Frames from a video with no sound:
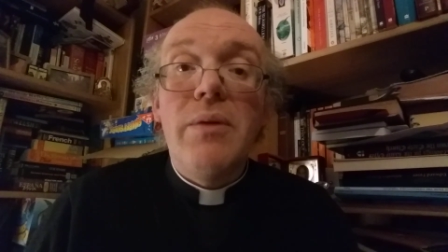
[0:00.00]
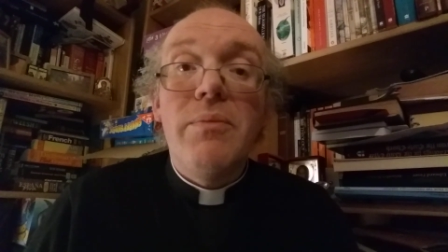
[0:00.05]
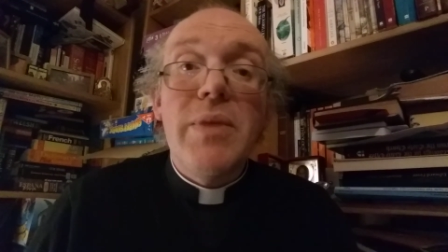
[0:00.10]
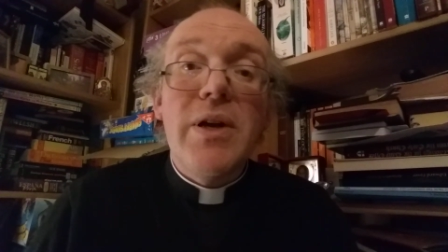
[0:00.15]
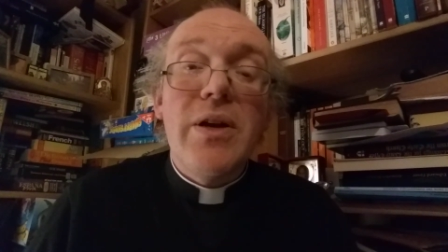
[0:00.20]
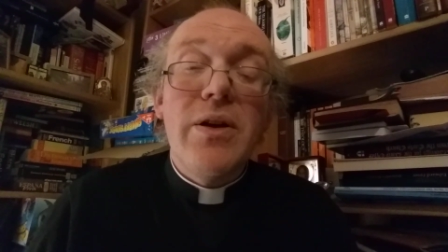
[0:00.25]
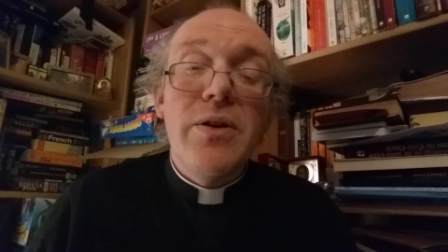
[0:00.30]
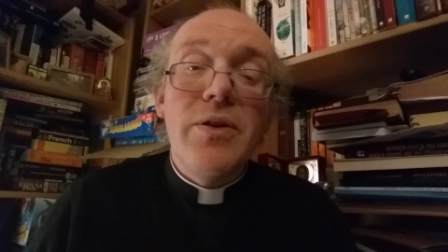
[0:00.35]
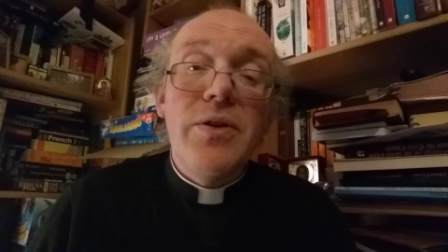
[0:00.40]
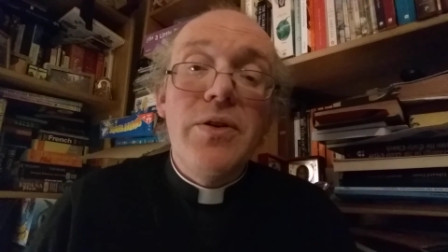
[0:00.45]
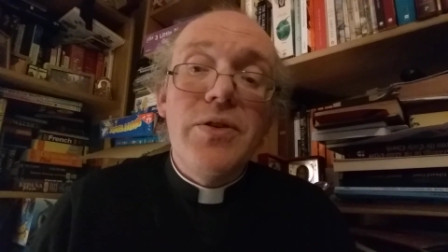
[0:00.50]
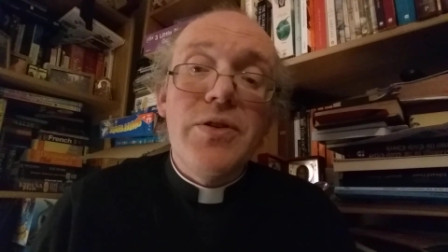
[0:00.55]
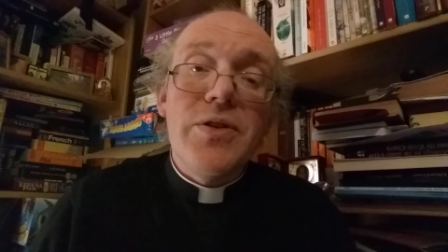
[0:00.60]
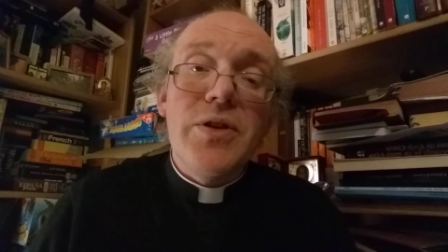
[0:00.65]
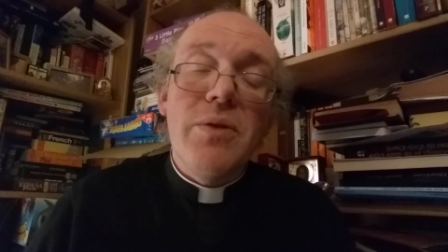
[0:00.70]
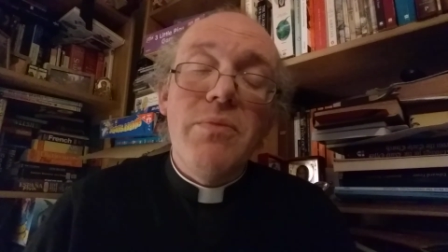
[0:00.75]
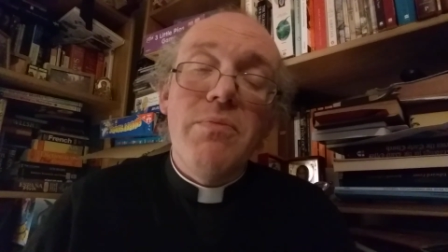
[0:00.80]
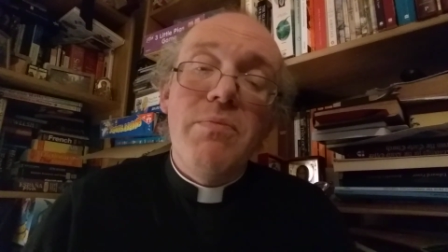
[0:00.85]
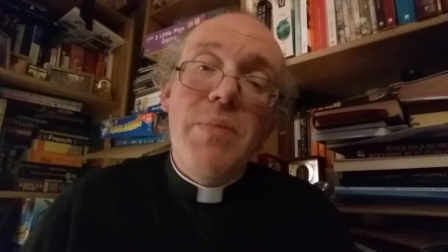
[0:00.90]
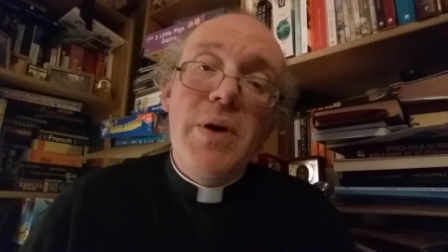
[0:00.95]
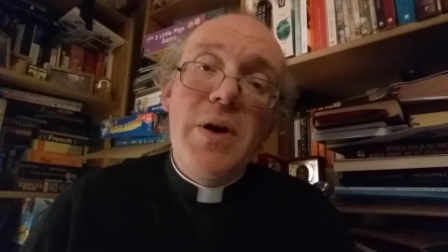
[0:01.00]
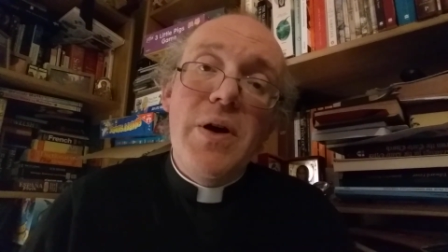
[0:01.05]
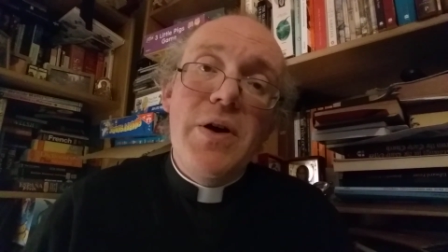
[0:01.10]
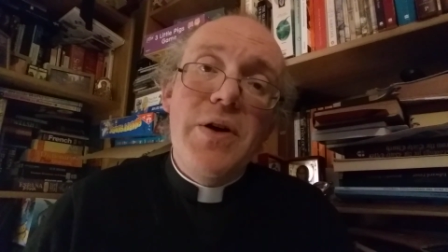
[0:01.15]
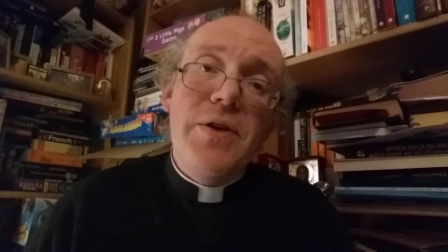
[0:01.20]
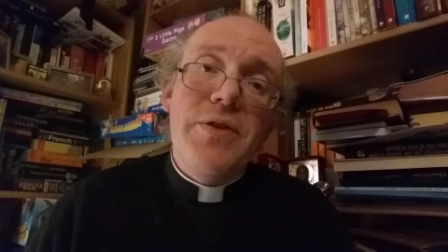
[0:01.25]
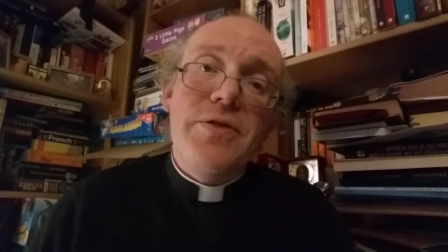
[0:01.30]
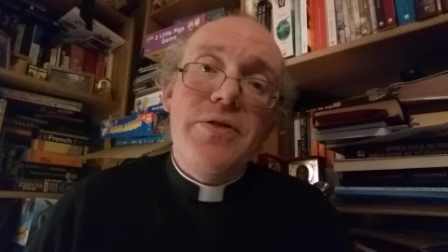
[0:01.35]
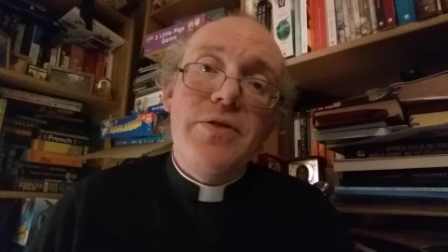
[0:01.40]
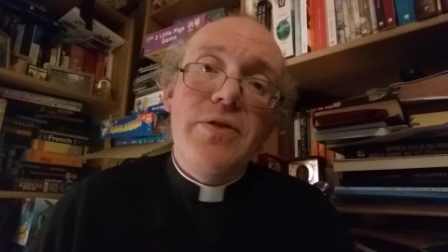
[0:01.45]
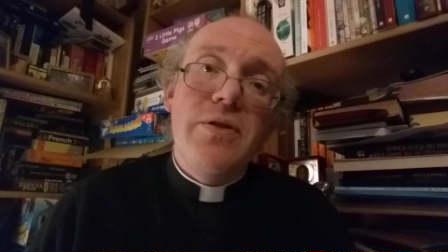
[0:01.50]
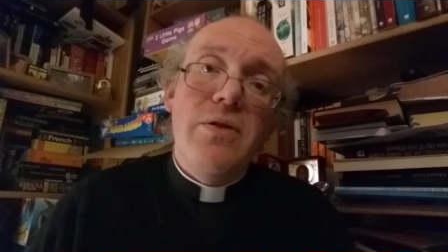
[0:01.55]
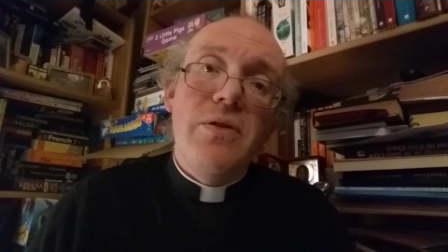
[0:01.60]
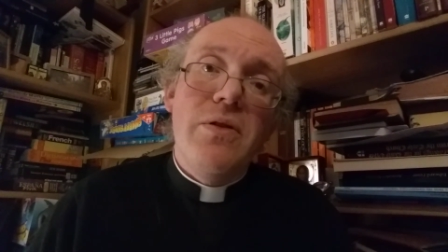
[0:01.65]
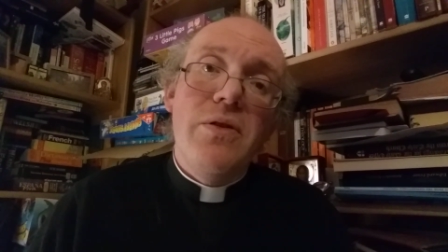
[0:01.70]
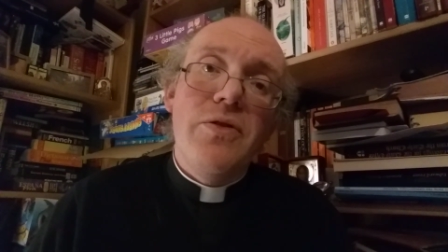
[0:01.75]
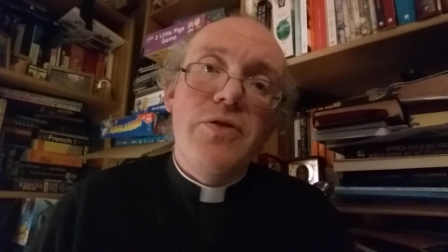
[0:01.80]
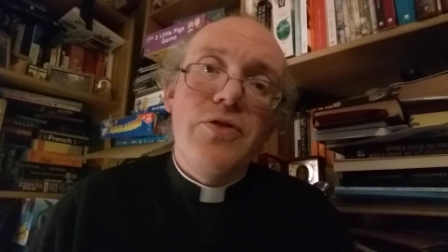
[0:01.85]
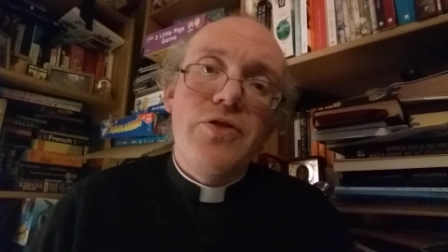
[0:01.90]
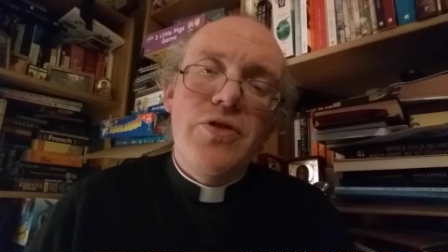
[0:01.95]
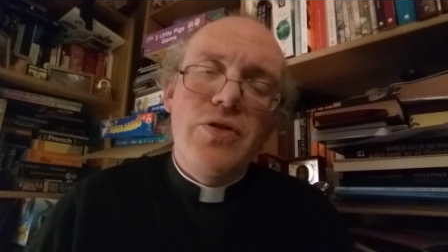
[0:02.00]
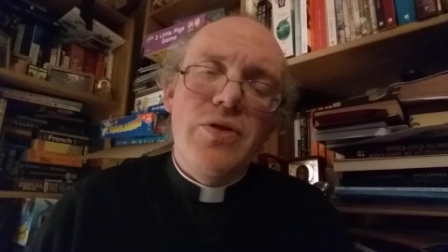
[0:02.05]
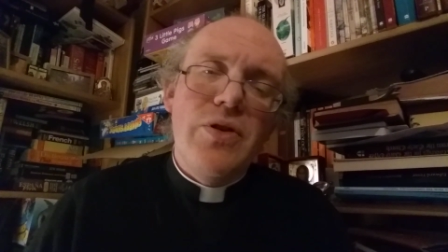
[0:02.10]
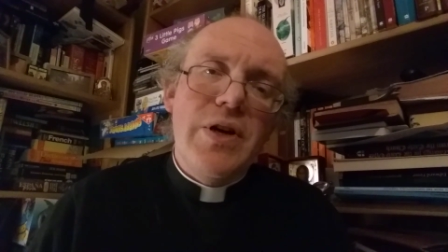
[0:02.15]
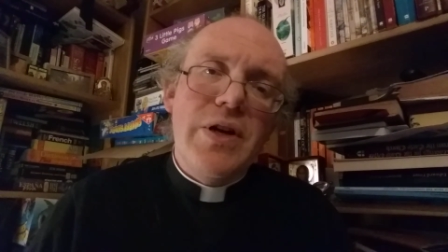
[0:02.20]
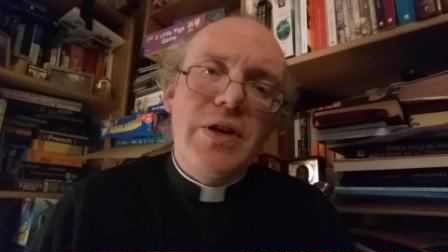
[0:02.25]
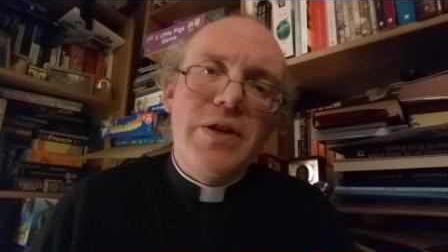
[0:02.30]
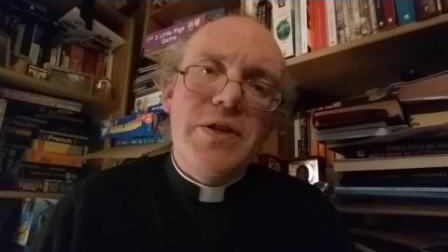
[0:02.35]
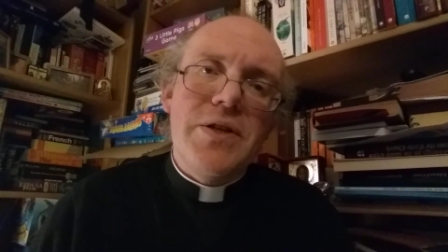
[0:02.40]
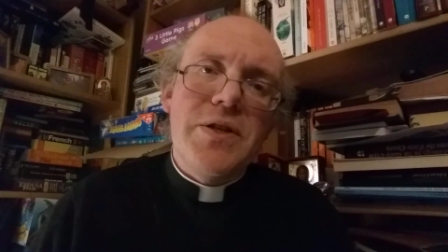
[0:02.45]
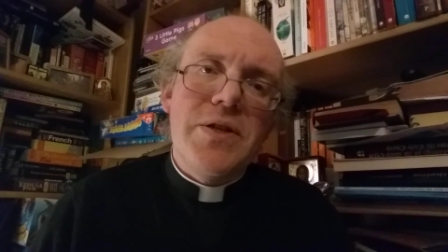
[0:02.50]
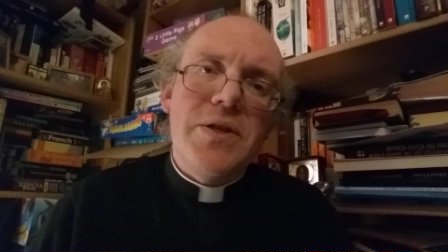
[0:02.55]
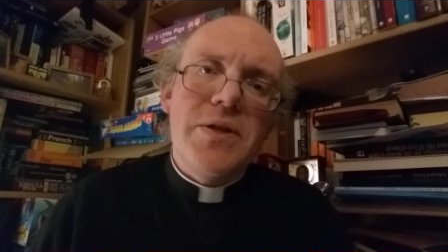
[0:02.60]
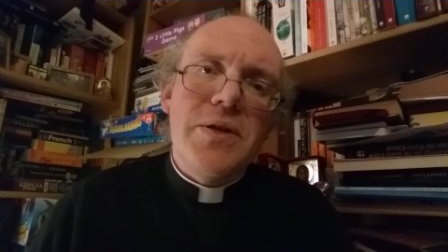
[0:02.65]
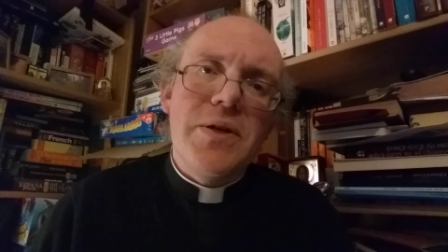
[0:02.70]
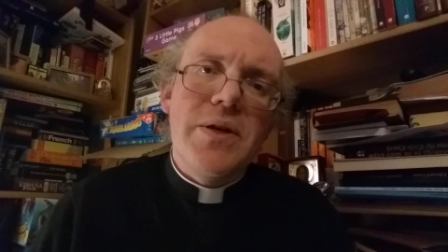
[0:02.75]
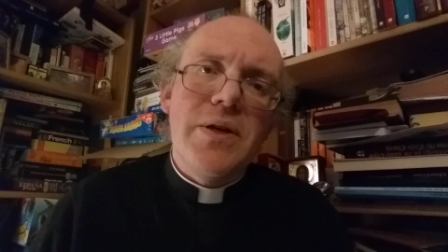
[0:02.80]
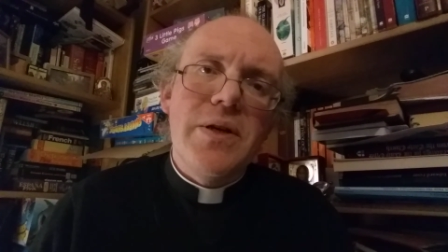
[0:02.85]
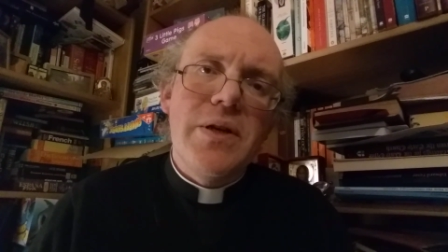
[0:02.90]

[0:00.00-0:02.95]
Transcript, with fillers: because personal choice,